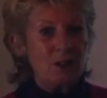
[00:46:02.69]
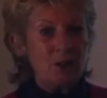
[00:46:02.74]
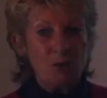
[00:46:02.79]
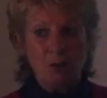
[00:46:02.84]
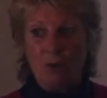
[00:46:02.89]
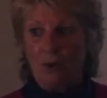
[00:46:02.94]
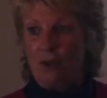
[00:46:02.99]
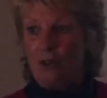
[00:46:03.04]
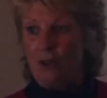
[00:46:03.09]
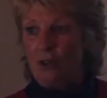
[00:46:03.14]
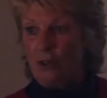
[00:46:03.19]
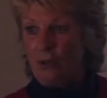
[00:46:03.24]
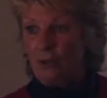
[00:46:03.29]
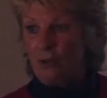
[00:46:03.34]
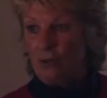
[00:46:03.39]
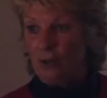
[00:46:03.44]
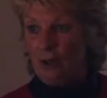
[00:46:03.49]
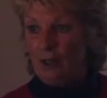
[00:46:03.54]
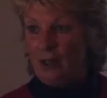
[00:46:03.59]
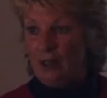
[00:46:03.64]
you want to do?
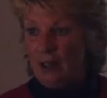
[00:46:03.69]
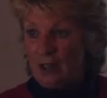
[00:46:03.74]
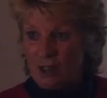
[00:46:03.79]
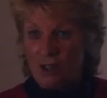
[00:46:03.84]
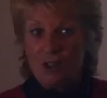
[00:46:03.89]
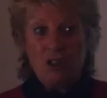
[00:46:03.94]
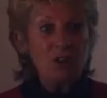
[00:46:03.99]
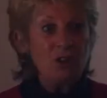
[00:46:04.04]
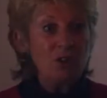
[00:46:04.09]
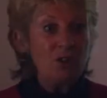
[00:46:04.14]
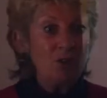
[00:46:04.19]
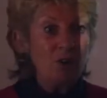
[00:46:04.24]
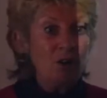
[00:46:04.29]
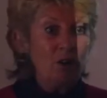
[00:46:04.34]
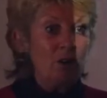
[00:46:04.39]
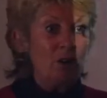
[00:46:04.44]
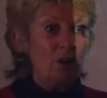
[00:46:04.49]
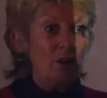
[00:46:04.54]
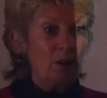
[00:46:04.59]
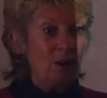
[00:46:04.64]
Listen to your
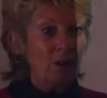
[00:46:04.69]
heart.